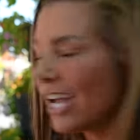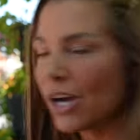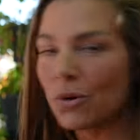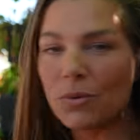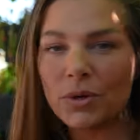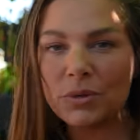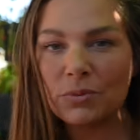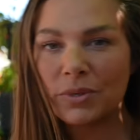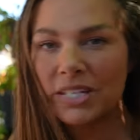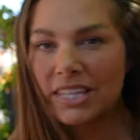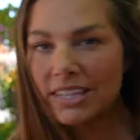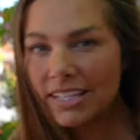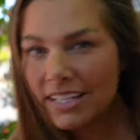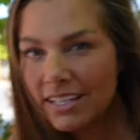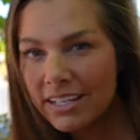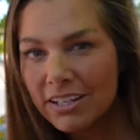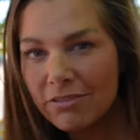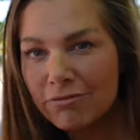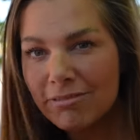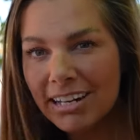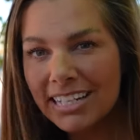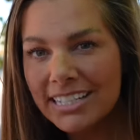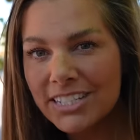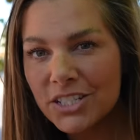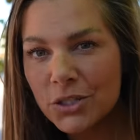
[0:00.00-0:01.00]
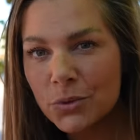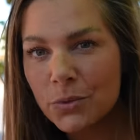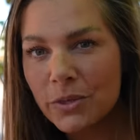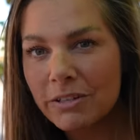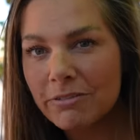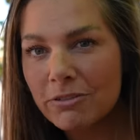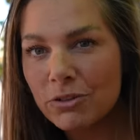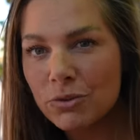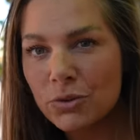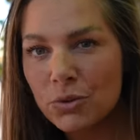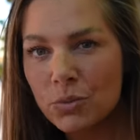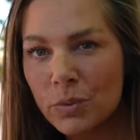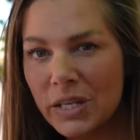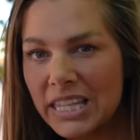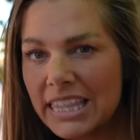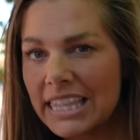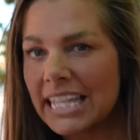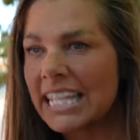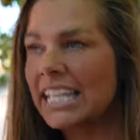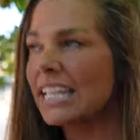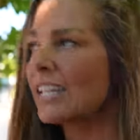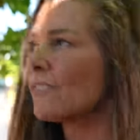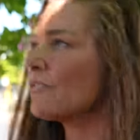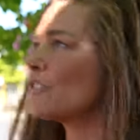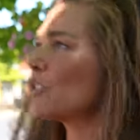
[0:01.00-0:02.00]
When we think of red squirrels, we
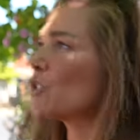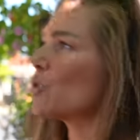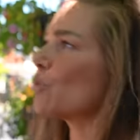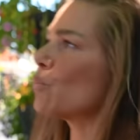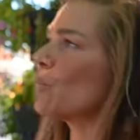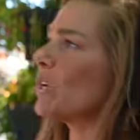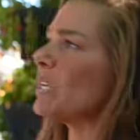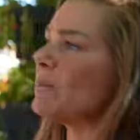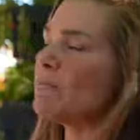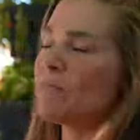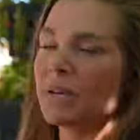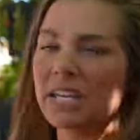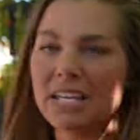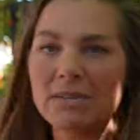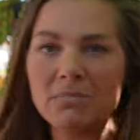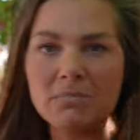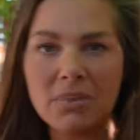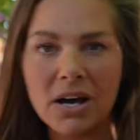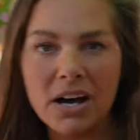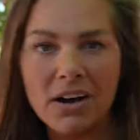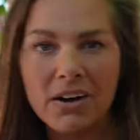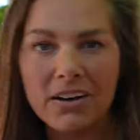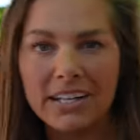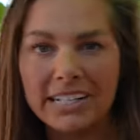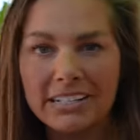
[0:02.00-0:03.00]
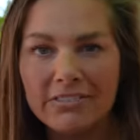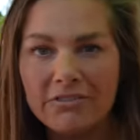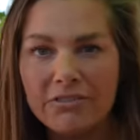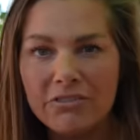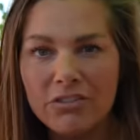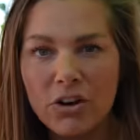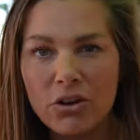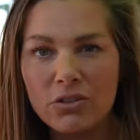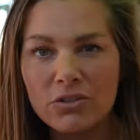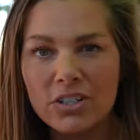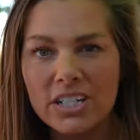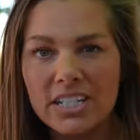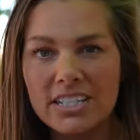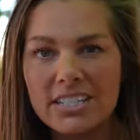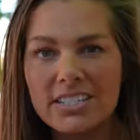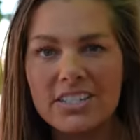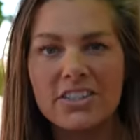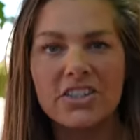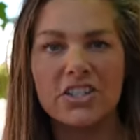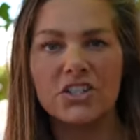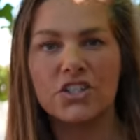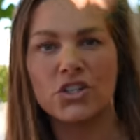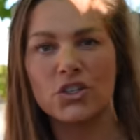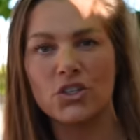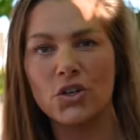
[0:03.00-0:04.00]
think of sweeping pine forests
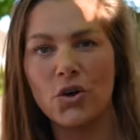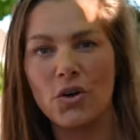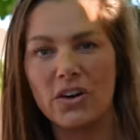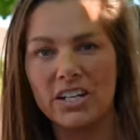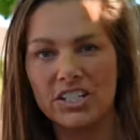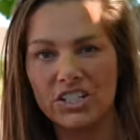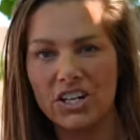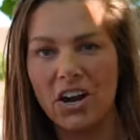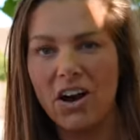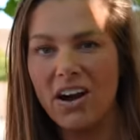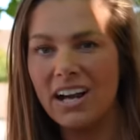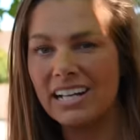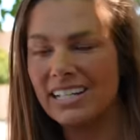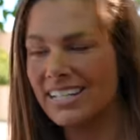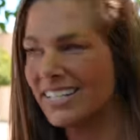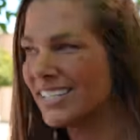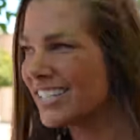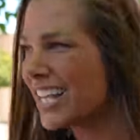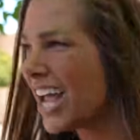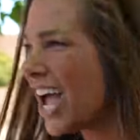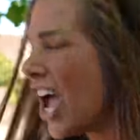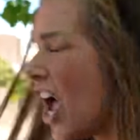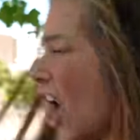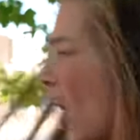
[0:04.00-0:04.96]
and the Scottish Highlands.